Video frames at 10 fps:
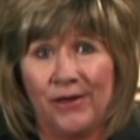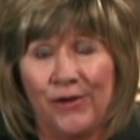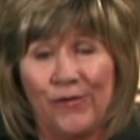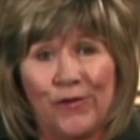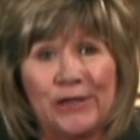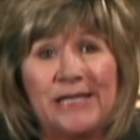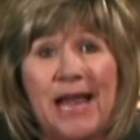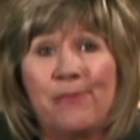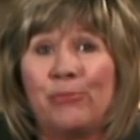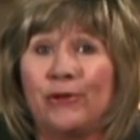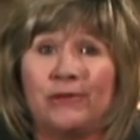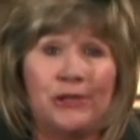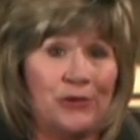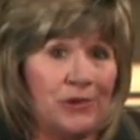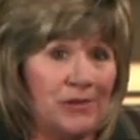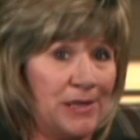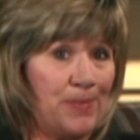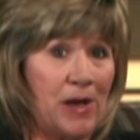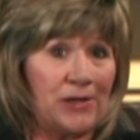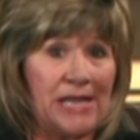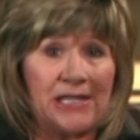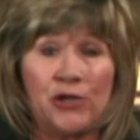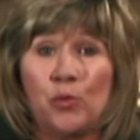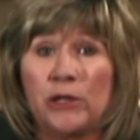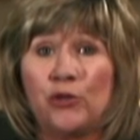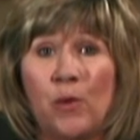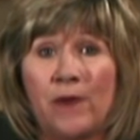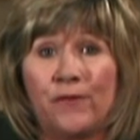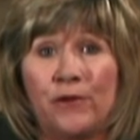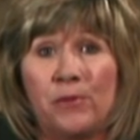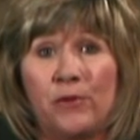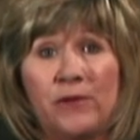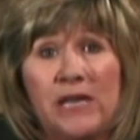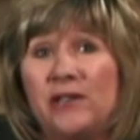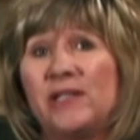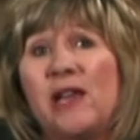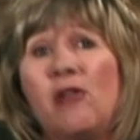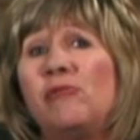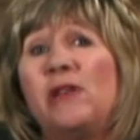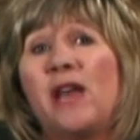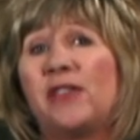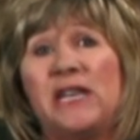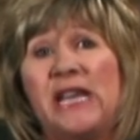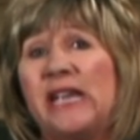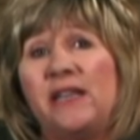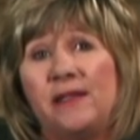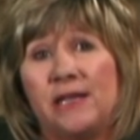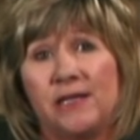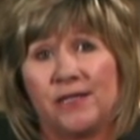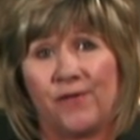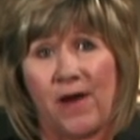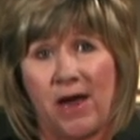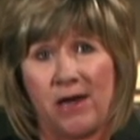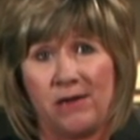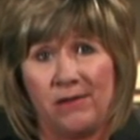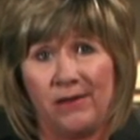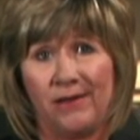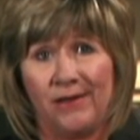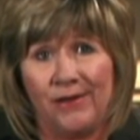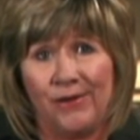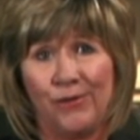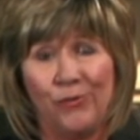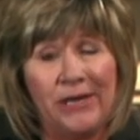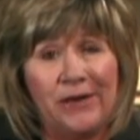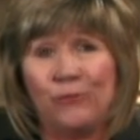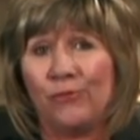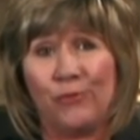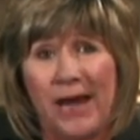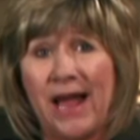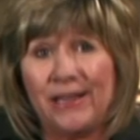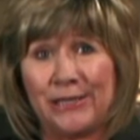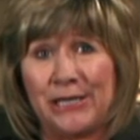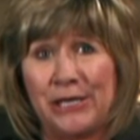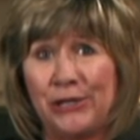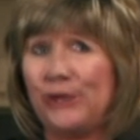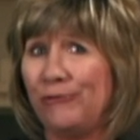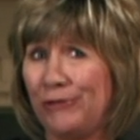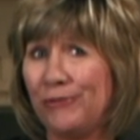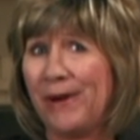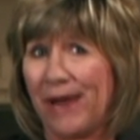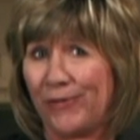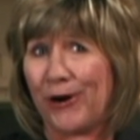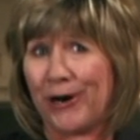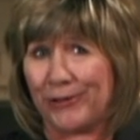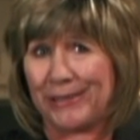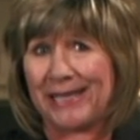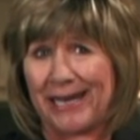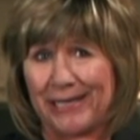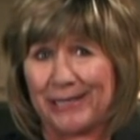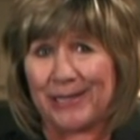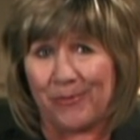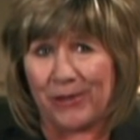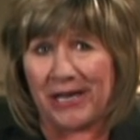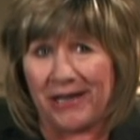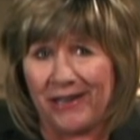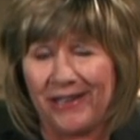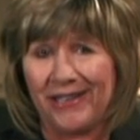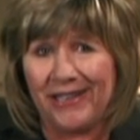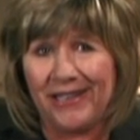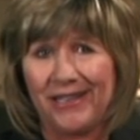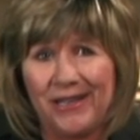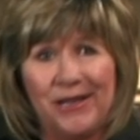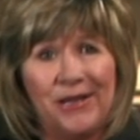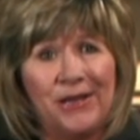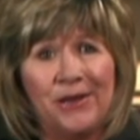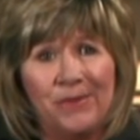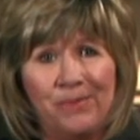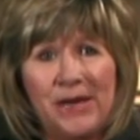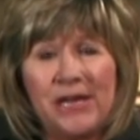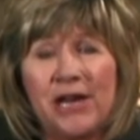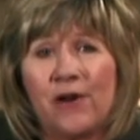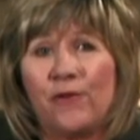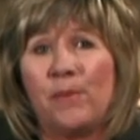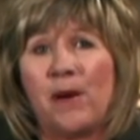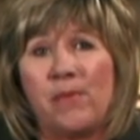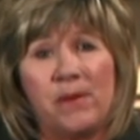For example, your spouse asks you what you want for your birthday and you say, oh, nothing, anything is fine. When in reality, you do have your heart set on something. Be careful about